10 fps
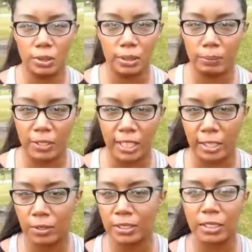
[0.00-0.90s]
YouTube
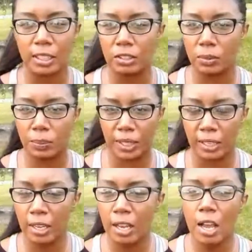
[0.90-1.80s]
video because it needs to
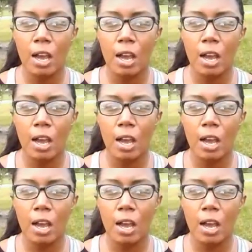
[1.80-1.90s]
be.